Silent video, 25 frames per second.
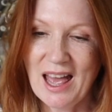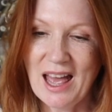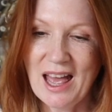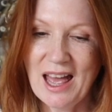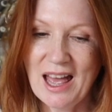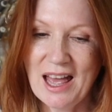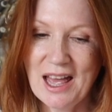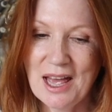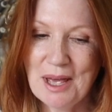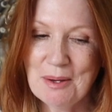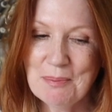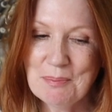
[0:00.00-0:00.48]

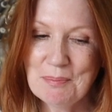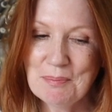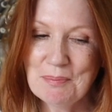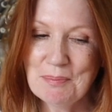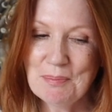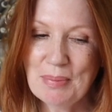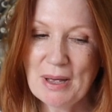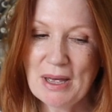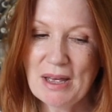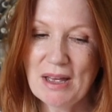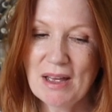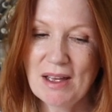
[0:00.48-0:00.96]

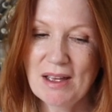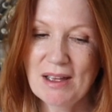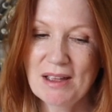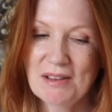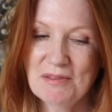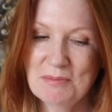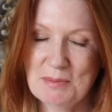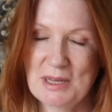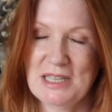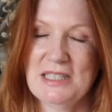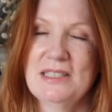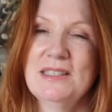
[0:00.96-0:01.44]
but
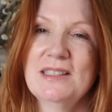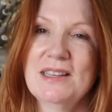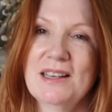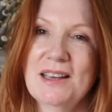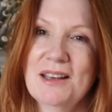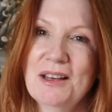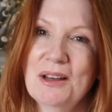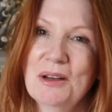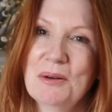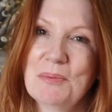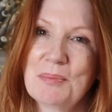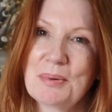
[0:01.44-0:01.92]
I've messed it
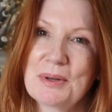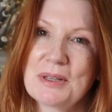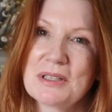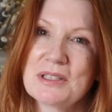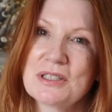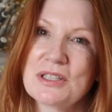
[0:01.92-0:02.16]
up.